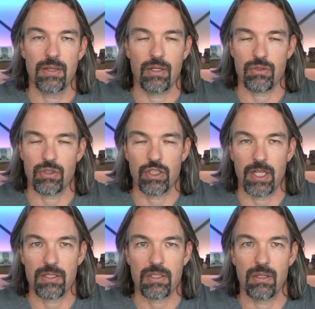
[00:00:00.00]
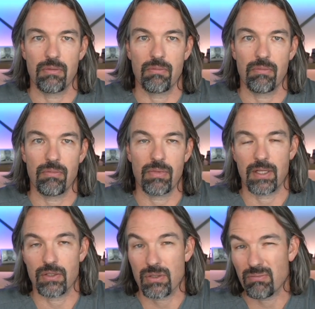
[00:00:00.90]
there's a chance that
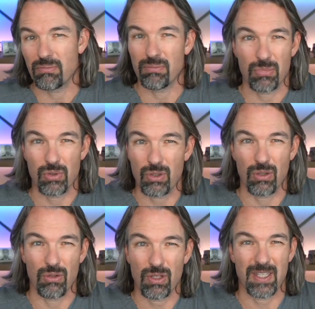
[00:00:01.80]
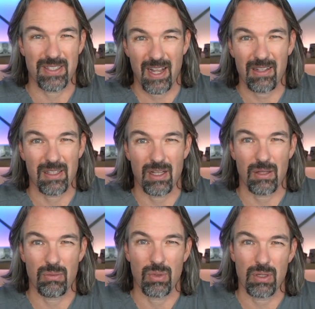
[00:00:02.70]
things couldn't look exactly
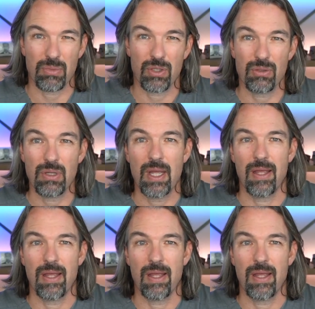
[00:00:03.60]
like we want them to,